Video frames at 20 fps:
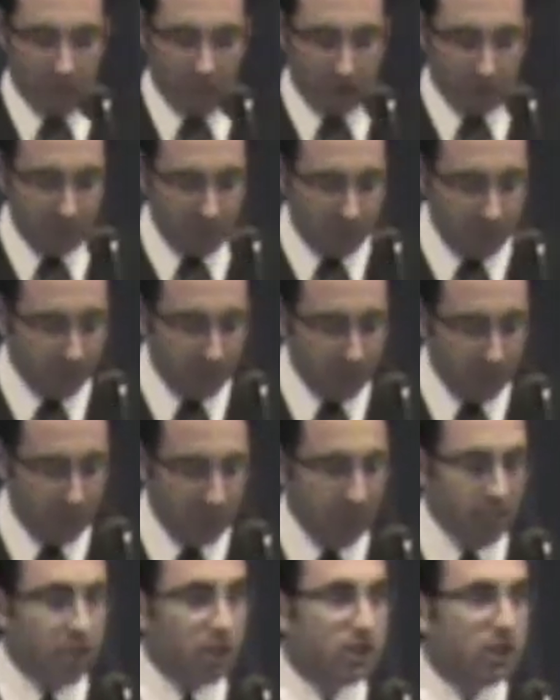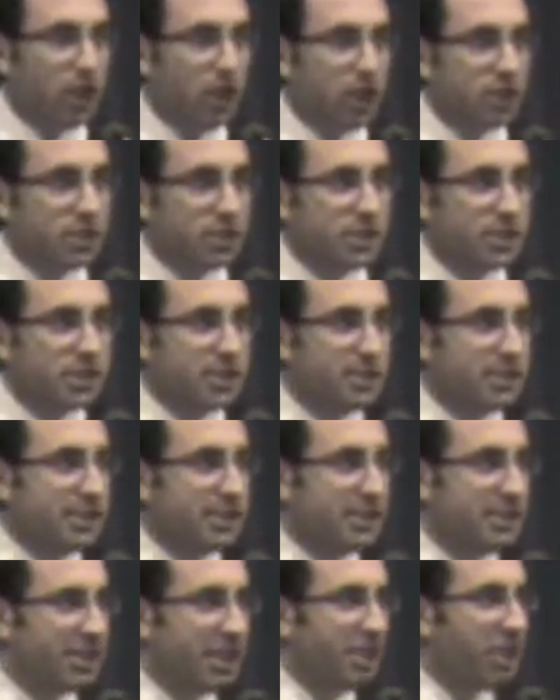I remember reading Catullus,
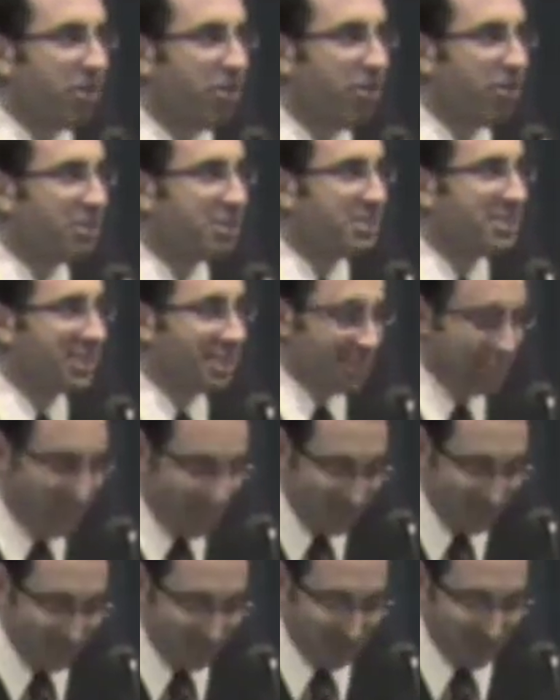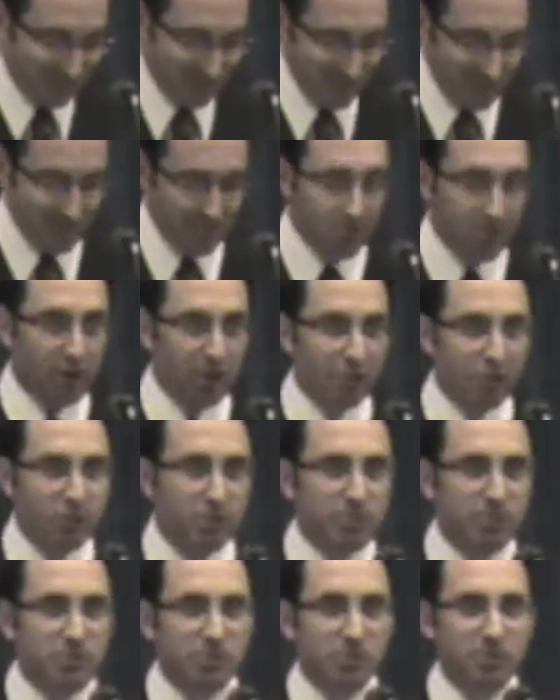studying all the declensions, the
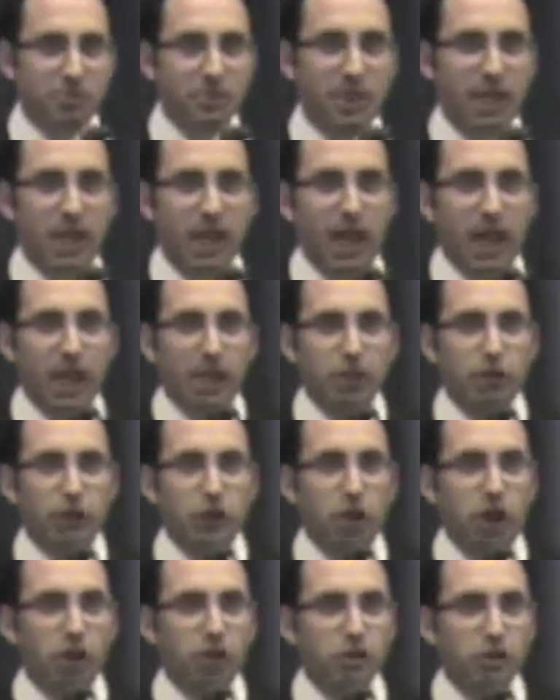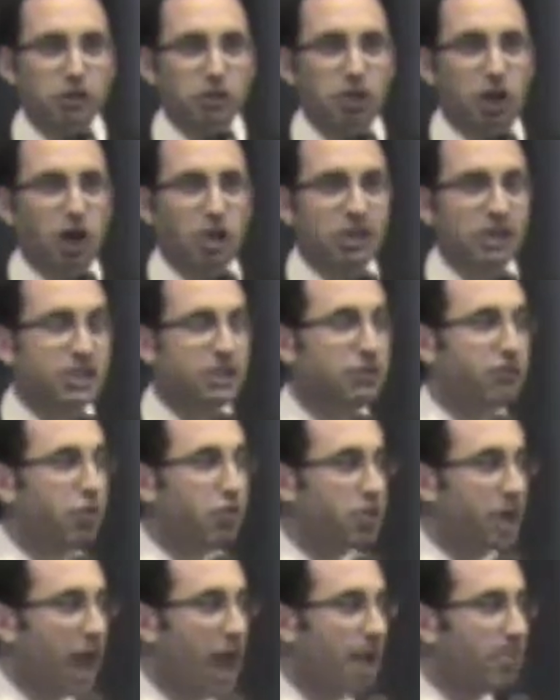participles, learning all those long lists of
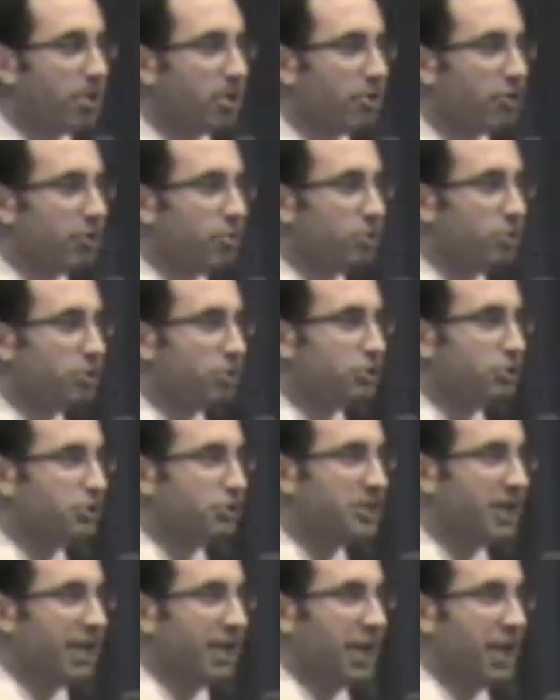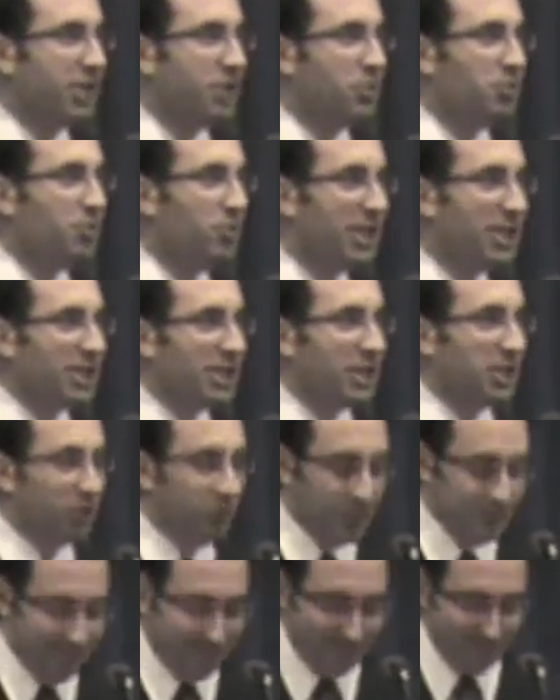vocabulary words in the weekly
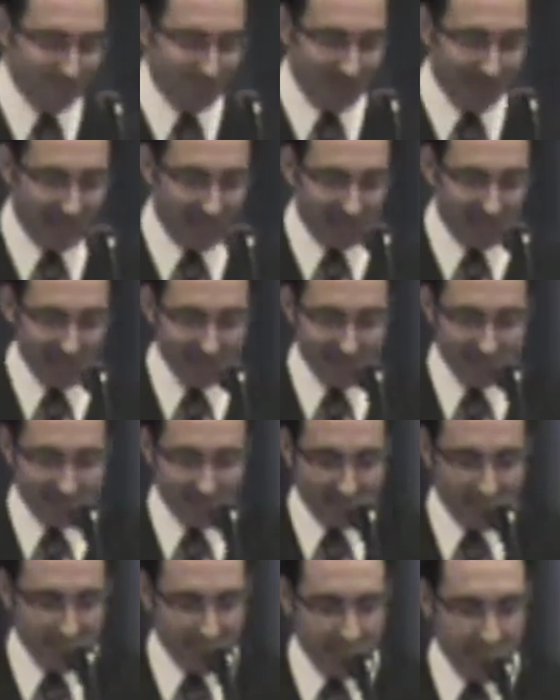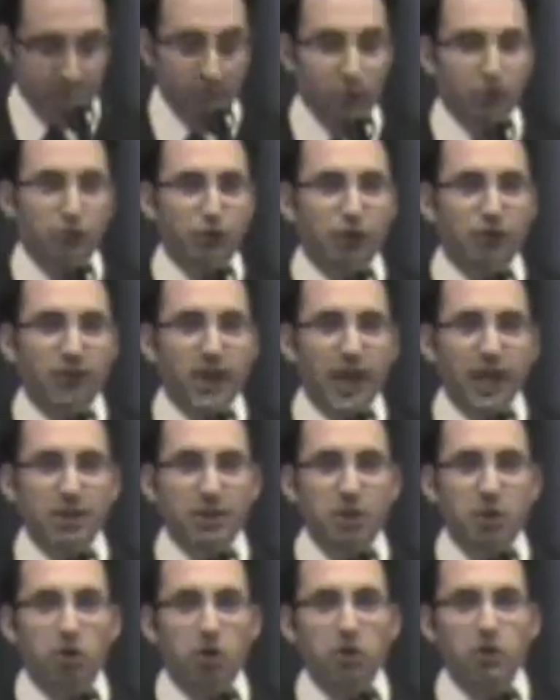quizzes we had. Who could
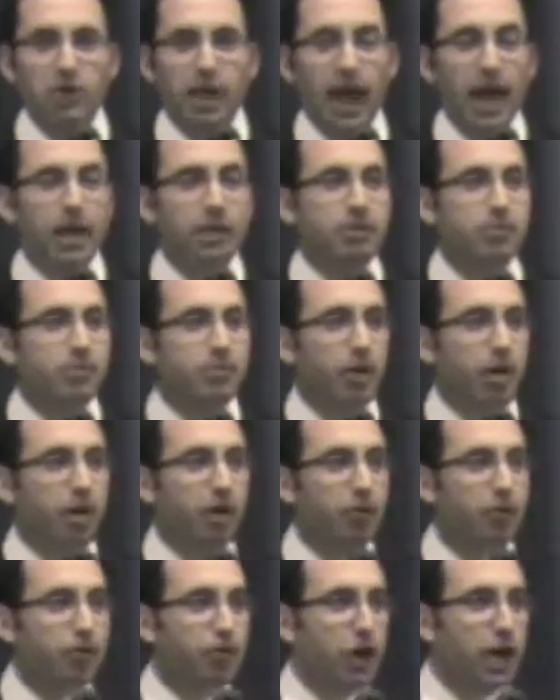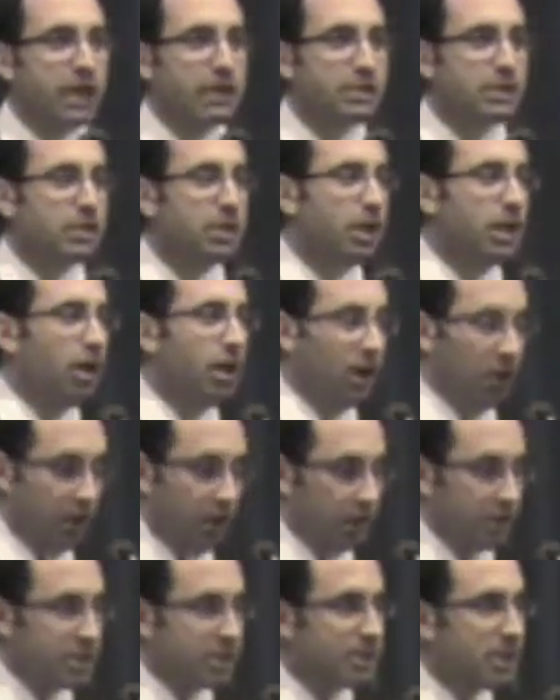get the old Latin phrase,
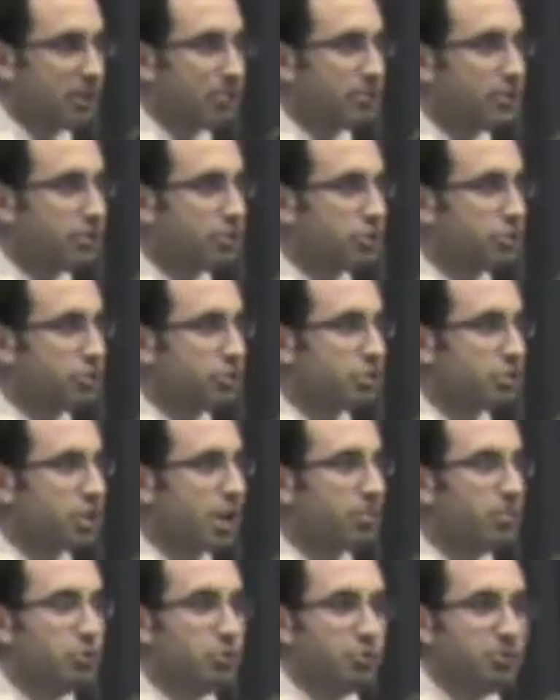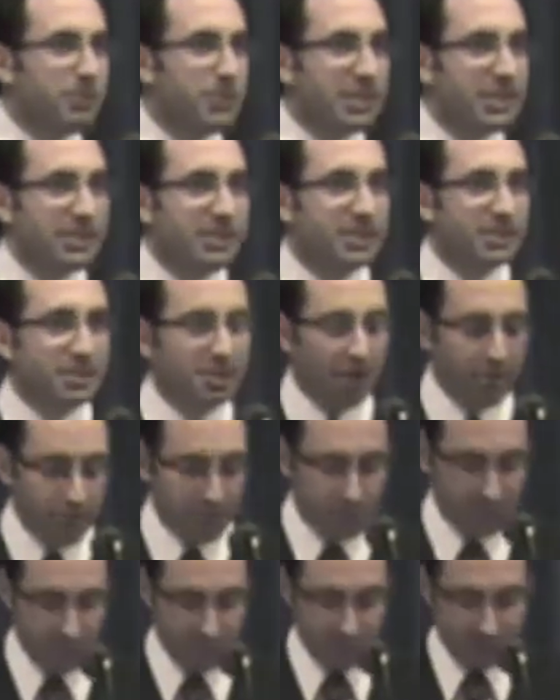semper sub ubi
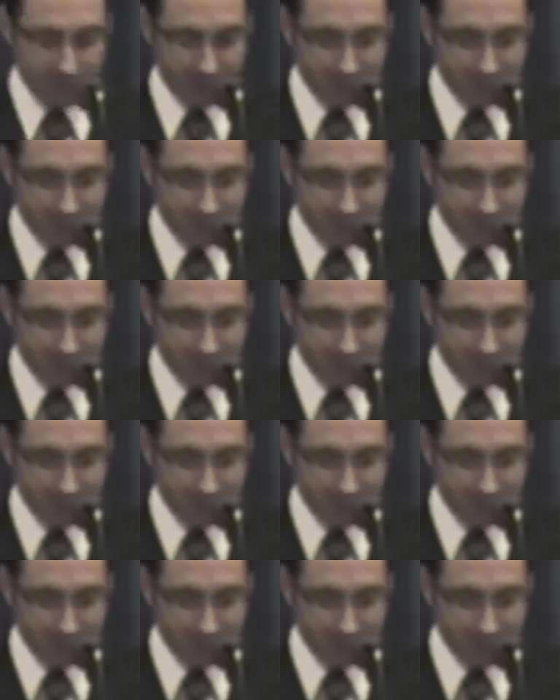sub...